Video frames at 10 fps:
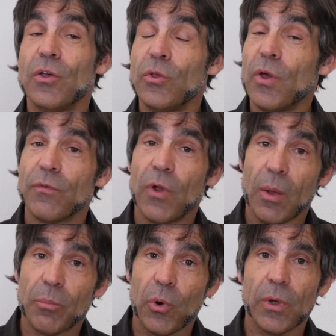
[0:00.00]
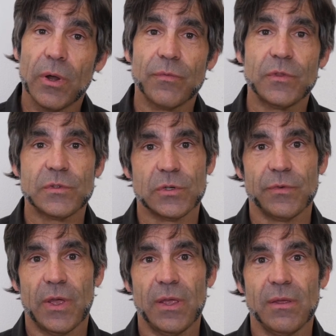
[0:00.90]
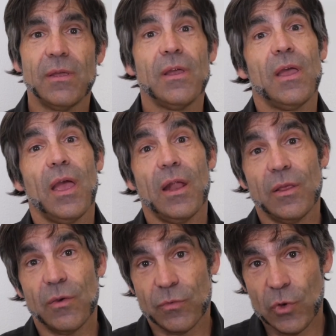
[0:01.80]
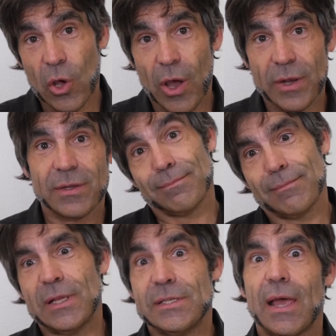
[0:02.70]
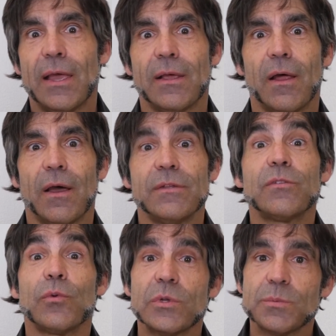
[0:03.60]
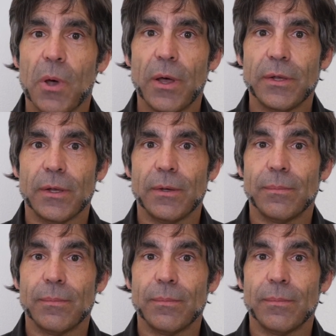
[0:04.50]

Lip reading: you have not broken off the survey and you have not antagonized the respondent.